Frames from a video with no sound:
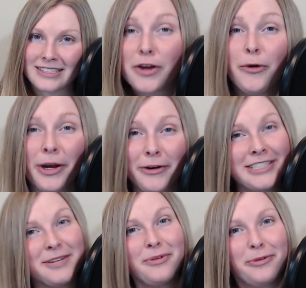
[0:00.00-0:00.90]
Quick
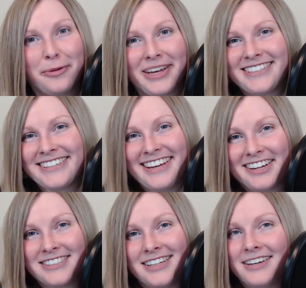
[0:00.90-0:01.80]
question before we get to the
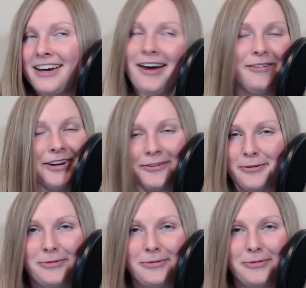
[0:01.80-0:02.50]
next thing. I want to hear from